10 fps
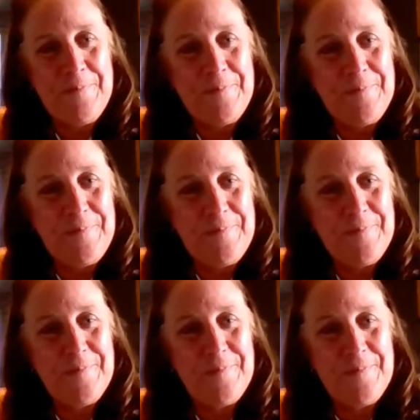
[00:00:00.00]

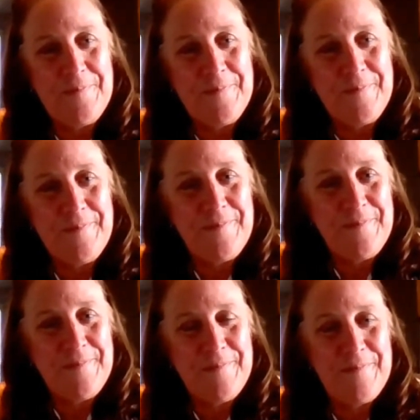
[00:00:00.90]

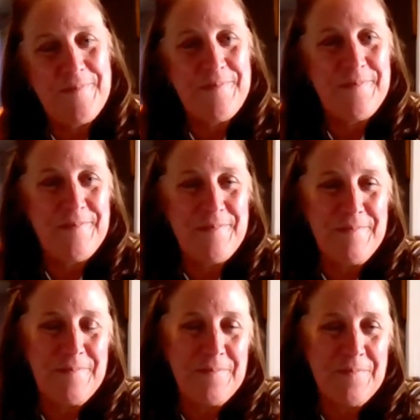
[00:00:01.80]

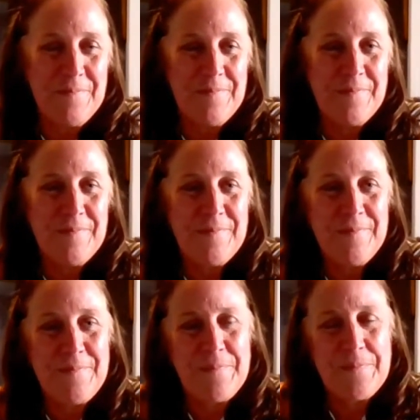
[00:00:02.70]
[no speech]